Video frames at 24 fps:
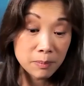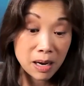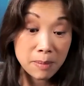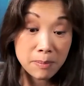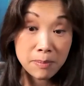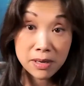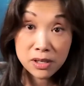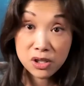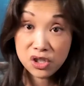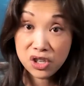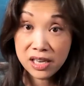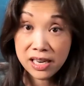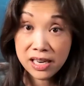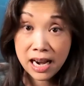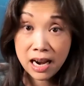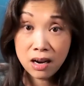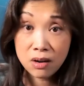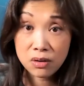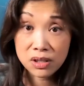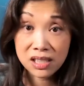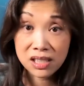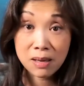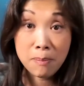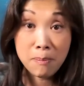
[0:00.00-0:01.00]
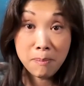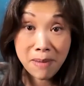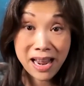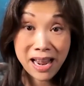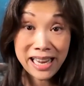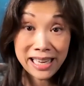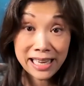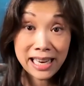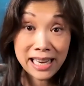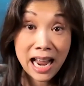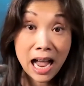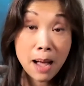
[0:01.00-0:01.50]
my mission now is to
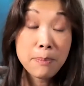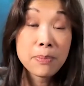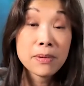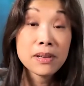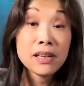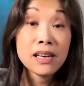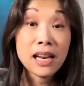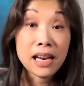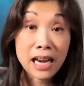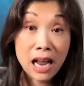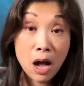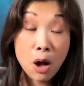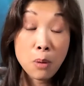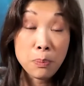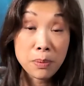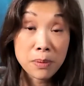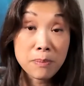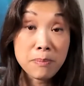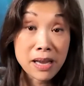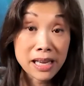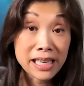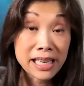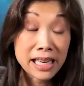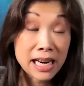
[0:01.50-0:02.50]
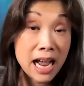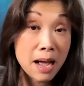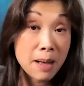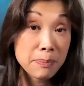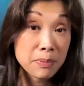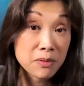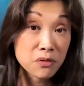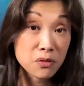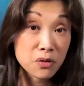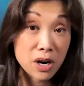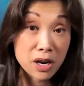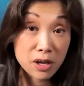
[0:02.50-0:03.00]
make it happen and help it make it
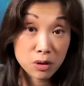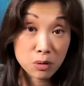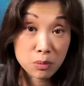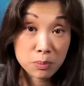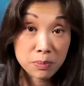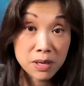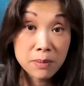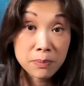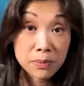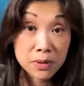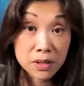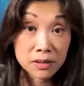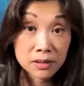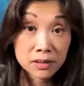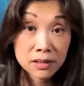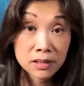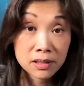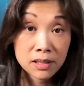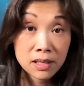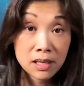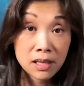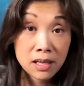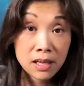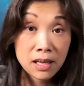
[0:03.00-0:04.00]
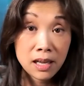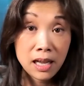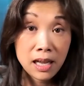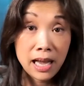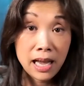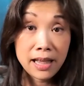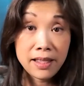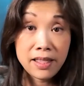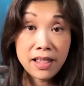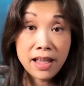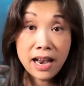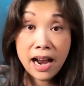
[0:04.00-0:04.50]
happen for other people
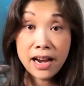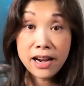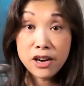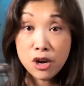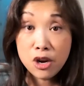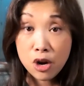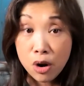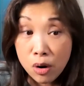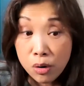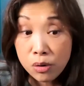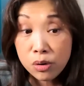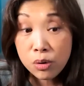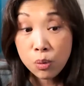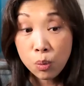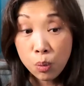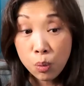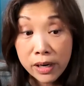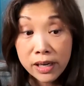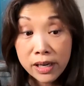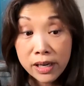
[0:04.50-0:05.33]
and that i know the way